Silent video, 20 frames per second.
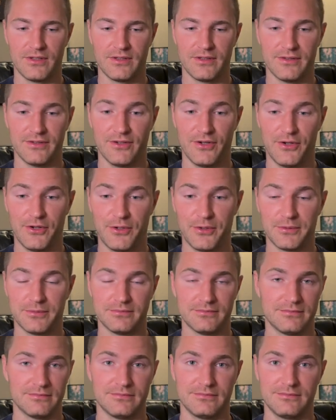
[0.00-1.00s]
So
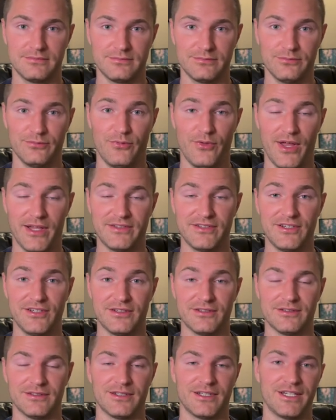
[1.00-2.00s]
that's
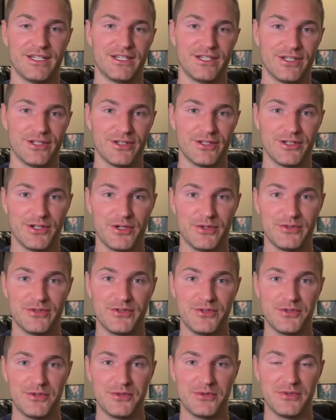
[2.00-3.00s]
it. Go
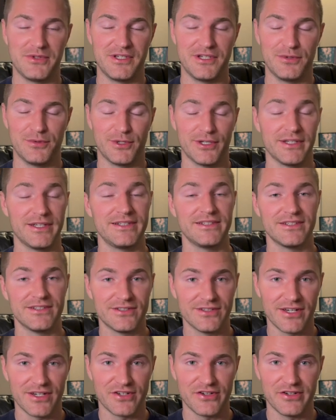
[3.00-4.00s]
to the releases
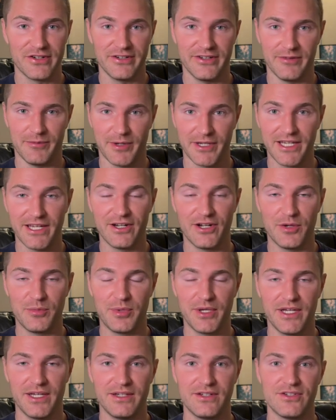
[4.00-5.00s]
section of my GitHub
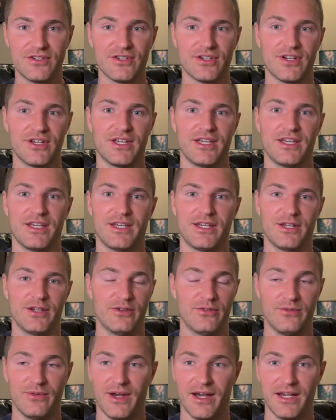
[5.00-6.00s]
page,
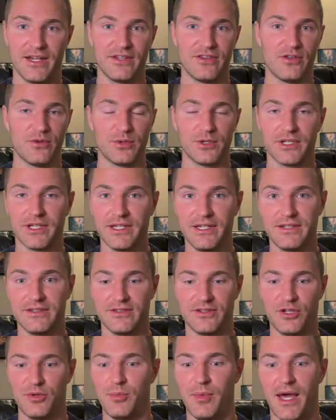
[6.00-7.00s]
find the release
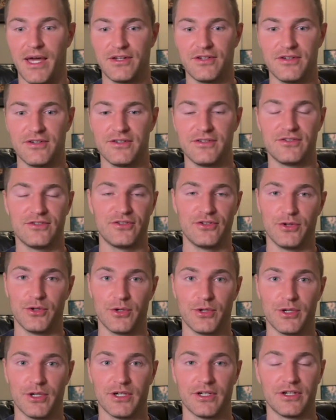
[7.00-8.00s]
that matches
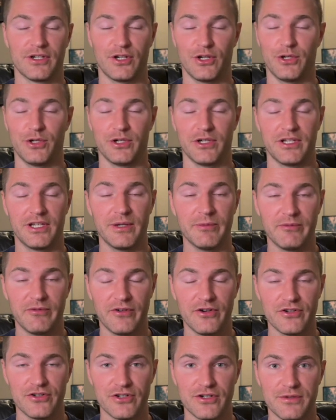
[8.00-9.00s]
your current Git
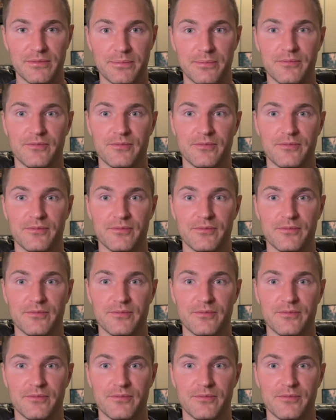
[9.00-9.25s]
version,